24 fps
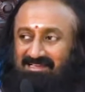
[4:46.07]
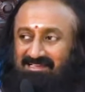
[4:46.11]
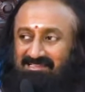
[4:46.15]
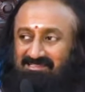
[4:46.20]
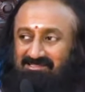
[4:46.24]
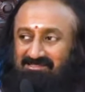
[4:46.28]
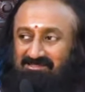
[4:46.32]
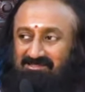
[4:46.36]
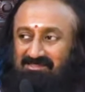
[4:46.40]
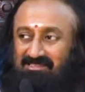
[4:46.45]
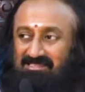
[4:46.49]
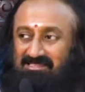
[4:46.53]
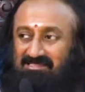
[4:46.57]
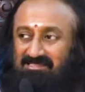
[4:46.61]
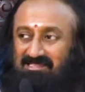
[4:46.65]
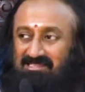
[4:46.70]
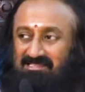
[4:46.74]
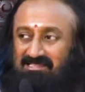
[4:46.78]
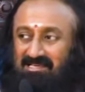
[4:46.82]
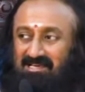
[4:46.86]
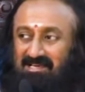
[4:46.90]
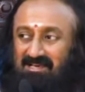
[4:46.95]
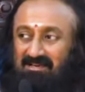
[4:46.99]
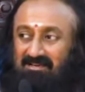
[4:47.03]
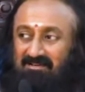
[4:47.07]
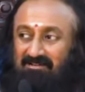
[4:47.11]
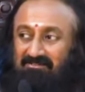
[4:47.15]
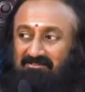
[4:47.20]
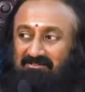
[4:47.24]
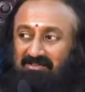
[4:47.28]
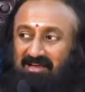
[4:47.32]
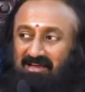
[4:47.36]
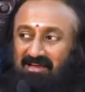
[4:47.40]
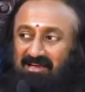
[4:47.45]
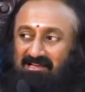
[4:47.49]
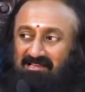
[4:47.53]
Shruti says,
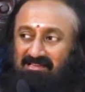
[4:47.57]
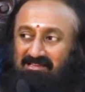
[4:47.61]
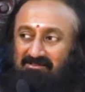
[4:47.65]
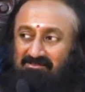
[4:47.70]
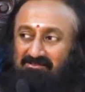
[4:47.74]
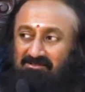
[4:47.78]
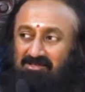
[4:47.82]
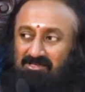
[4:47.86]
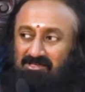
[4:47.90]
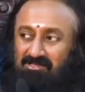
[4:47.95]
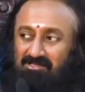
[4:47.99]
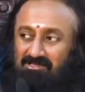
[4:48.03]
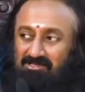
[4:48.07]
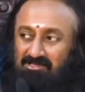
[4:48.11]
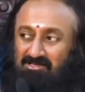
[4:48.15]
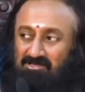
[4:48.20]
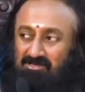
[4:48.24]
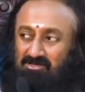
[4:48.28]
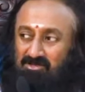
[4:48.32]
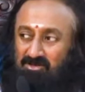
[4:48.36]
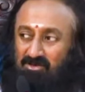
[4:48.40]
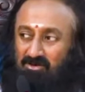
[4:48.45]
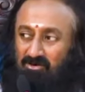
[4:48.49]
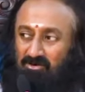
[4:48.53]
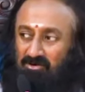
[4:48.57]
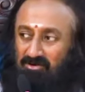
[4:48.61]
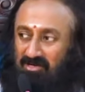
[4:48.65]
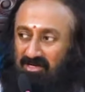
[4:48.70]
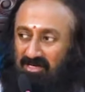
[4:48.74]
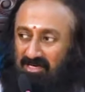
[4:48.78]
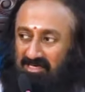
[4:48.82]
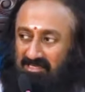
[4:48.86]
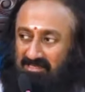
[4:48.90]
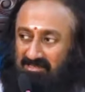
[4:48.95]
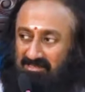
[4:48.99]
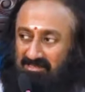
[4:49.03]
where the words go
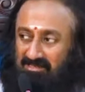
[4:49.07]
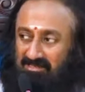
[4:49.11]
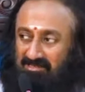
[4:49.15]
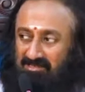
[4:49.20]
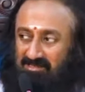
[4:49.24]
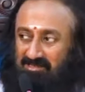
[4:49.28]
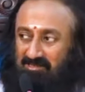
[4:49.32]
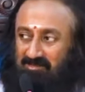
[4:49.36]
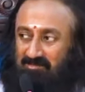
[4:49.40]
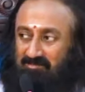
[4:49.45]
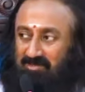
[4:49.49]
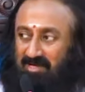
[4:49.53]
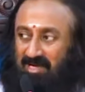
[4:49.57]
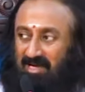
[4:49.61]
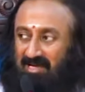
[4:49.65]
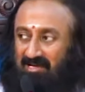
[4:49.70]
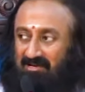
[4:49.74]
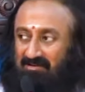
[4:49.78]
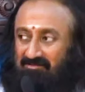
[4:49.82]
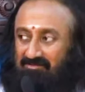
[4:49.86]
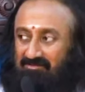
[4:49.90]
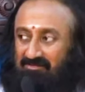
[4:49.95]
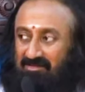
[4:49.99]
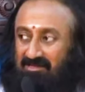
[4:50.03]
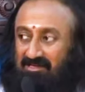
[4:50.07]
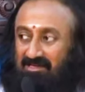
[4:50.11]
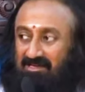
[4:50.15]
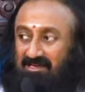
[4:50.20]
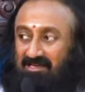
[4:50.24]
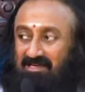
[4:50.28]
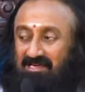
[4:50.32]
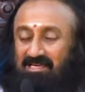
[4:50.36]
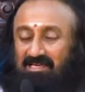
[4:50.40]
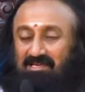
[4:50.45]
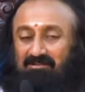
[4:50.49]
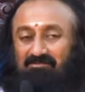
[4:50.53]
and return back,
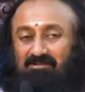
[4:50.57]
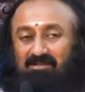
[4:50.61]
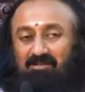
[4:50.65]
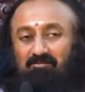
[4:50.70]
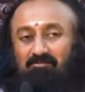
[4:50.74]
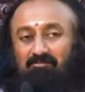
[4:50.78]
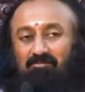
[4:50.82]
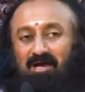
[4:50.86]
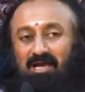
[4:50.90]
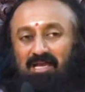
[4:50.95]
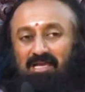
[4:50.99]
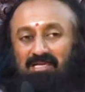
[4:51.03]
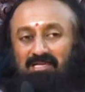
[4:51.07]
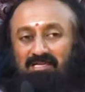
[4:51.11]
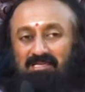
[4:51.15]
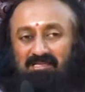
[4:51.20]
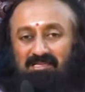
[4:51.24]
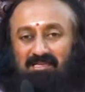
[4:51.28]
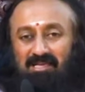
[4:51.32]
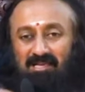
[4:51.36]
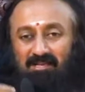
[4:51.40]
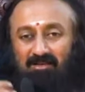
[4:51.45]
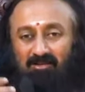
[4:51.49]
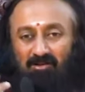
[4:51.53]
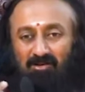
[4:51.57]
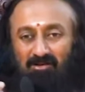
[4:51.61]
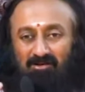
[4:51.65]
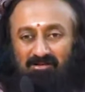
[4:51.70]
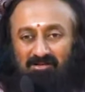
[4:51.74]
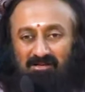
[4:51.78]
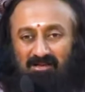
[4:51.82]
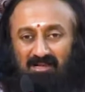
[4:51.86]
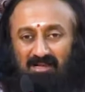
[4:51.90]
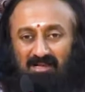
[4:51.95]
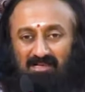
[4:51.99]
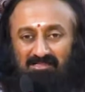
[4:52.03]
even mind
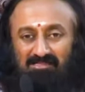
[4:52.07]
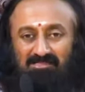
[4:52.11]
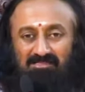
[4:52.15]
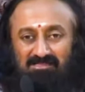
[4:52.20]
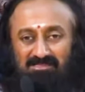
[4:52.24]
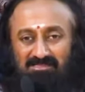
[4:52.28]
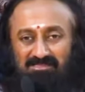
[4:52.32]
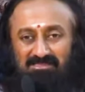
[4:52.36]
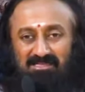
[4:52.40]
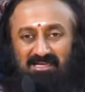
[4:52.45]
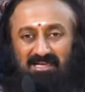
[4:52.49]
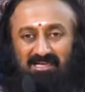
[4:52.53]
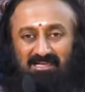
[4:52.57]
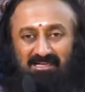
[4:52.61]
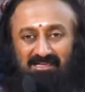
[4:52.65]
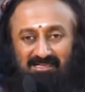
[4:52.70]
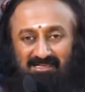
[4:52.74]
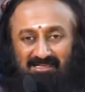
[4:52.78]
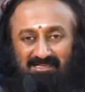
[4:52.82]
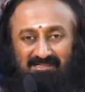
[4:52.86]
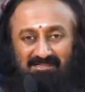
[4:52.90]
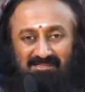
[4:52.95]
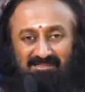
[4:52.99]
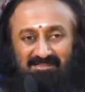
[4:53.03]
cannot understand it.